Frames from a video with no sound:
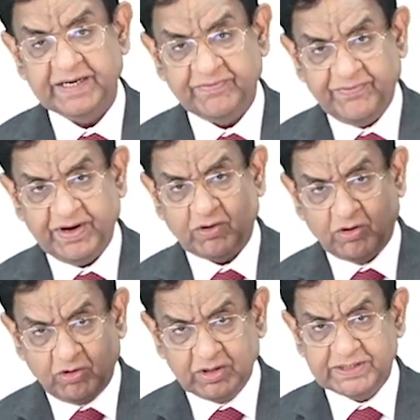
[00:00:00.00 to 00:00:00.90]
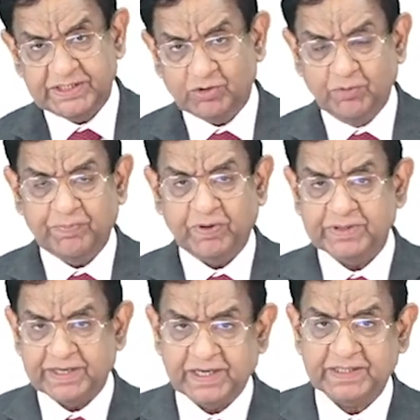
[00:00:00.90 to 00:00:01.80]
In fact, all these group of
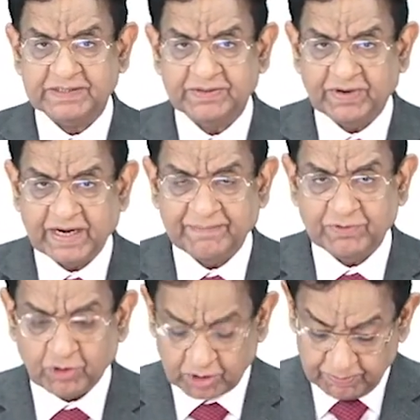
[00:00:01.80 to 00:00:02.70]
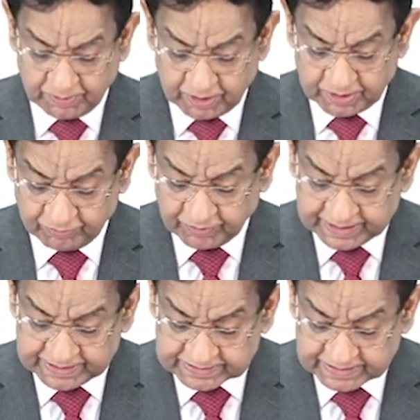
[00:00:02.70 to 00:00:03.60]
the drugs, what I'm talking about, one
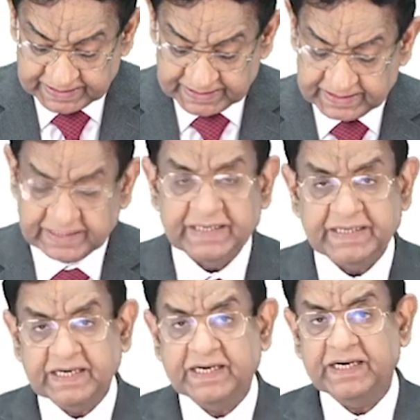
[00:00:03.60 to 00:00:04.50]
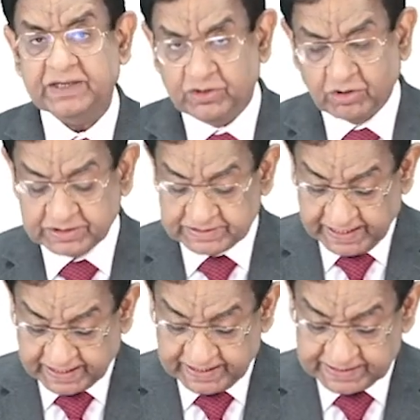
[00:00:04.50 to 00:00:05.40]
is
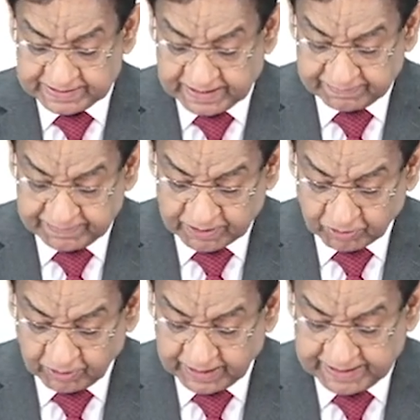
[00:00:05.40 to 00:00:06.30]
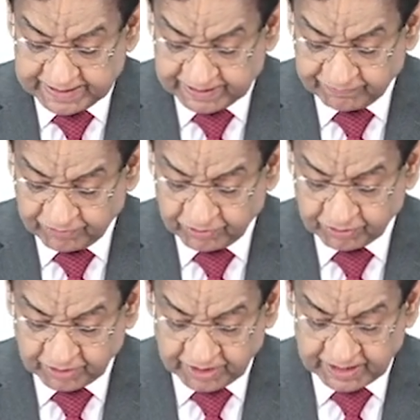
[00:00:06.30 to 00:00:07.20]
doxycycline, they are macrolide and
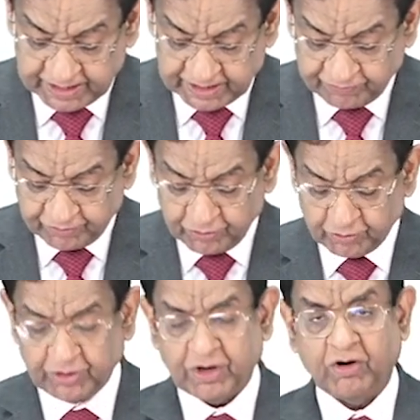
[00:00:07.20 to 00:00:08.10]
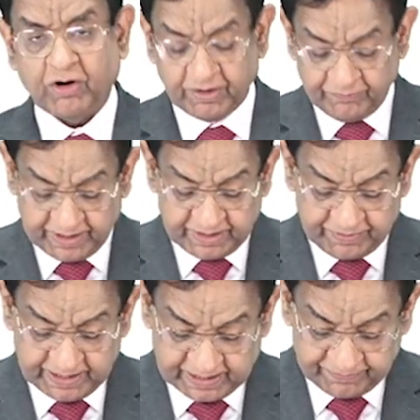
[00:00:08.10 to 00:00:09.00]
fluoroquinolone, where
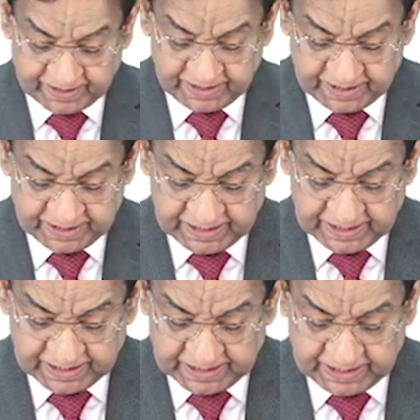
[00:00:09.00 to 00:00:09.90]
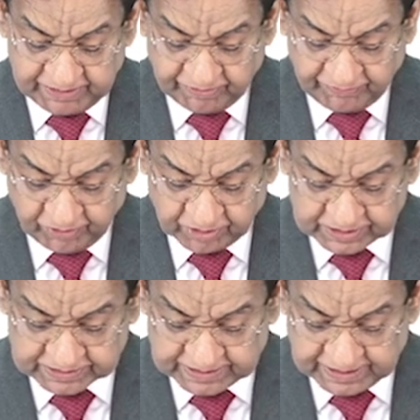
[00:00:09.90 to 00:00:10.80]
we have a
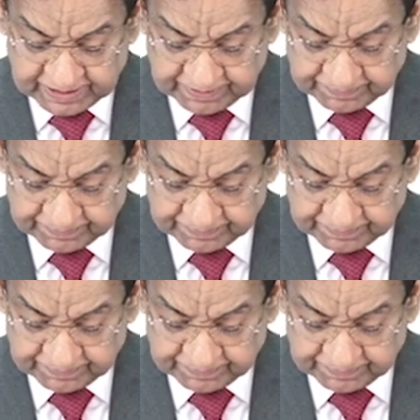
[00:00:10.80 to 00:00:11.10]
levofloxacin.